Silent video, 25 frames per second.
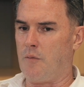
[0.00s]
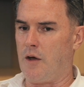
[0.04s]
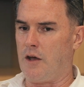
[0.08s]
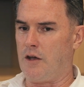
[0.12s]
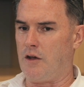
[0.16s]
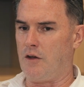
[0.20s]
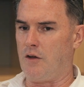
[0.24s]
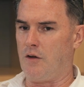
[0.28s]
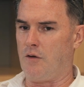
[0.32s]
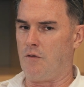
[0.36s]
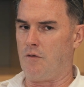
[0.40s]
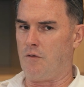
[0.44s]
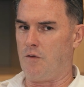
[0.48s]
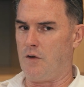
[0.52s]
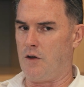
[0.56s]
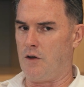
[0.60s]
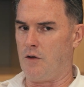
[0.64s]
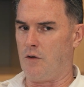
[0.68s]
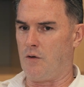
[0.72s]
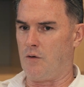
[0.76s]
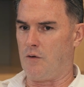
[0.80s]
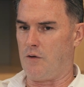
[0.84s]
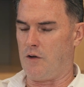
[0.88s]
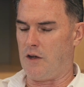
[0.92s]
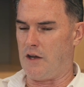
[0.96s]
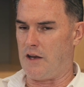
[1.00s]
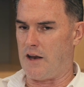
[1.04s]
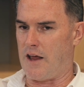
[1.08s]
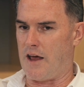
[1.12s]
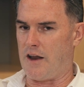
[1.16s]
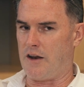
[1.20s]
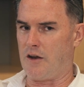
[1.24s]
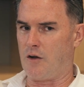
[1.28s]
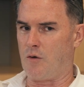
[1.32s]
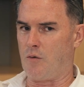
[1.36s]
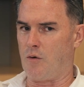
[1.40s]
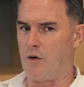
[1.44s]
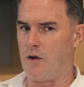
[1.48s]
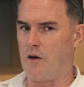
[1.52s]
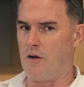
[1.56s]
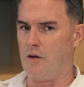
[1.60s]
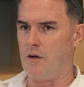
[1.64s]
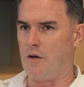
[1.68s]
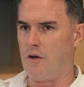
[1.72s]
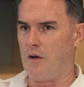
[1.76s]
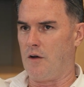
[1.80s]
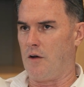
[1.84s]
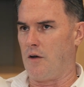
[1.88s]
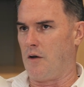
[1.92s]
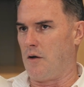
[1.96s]
make you feel inadequate
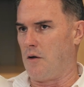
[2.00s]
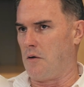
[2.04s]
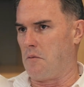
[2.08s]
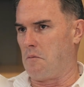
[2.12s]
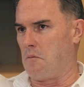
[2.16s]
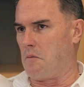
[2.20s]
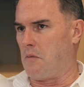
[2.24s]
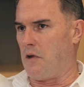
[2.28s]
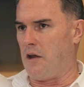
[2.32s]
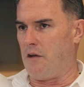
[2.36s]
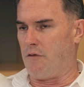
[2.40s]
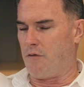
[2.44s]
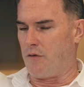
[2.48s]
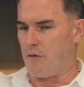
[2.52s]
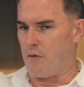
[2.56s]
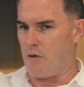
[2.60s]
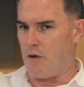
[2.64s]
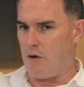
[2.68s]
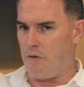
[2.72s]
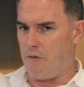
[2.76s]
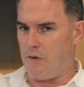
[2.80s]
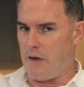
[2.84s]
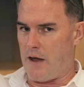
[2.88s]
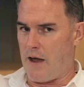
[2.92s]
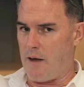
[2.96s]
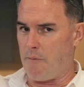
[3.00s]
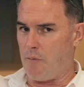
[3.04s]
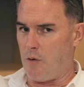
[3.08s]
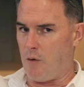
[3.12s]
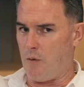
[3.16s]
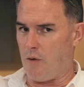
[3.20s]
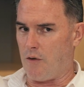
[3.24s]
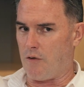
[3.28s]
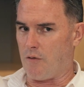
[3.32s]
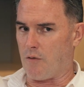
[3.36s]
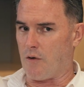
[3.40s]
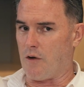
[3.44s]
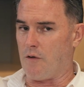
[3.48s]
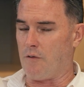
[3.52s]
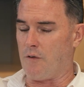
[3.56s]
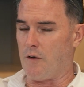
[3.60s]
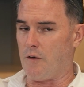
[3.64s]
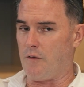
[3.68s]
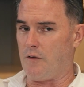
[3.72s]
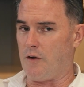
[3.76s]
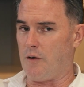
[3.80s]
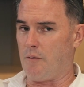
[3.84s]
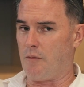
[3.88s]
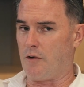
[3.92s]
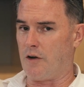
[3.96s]
if you're happy with
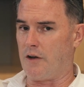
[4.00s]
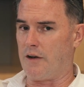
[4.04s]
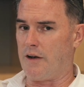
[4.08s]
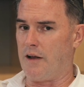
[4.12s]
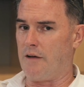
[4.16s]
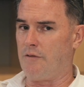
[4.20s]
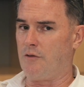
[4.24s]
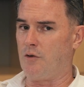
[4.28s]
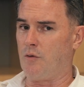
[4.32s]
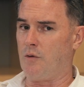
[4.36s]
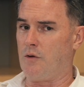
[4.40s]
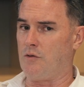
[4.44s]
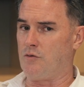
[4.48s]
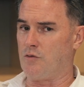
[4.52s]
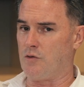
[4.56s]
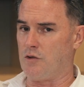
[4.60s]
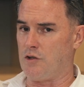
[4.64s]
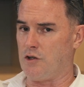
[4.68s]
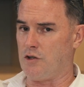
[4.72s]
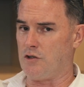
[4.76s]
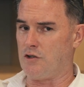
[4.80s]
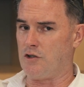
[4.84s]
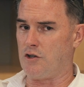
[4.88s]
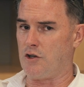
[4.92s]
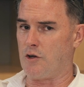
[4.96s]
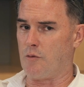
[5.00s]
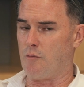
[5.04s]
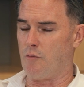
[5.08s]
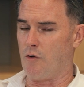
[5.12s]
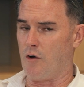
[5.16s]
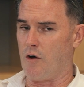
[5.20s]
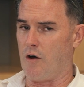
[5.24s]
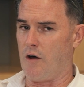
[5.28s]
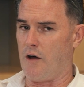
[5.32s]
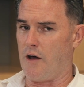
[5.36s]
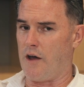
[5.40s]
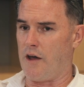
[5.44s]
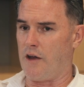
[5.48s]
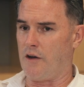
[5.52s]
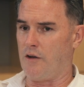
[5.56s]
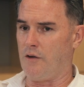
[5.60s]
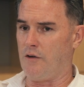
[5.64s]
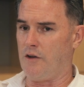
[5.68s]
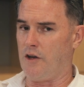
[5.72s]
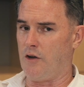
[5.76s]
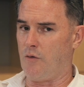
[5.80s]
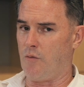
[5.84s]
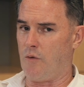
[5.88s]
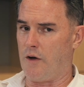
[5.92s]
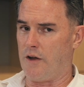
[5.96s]
350, but I'd love to introduce you to Brian, who
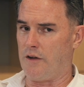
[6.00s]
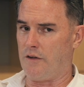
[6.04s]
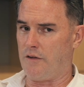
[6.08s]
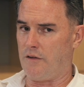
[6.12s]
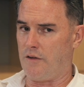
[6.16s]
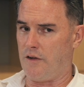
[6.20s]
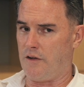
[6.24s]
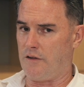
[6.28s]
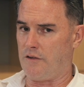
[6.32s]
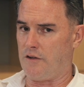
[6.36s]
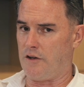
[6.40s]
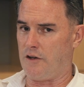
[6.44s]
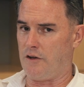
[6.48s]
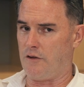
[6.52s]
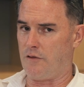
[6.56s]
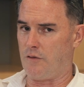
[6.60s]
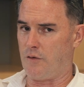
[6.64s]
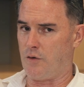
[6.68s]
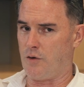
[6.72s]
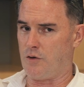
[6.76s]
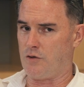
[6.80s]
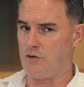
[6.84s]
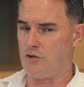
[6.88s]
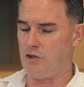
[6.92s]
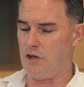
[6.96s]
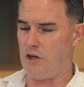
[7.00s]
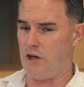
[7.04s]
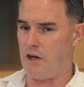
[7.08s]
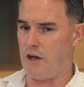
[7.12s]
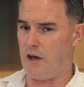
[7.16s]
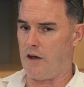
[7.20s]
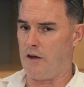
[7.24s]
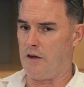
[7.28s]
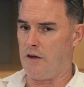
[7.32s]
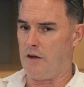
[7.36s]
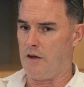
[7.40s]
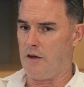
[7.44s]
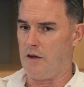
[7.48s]
did 1.6 in his first year.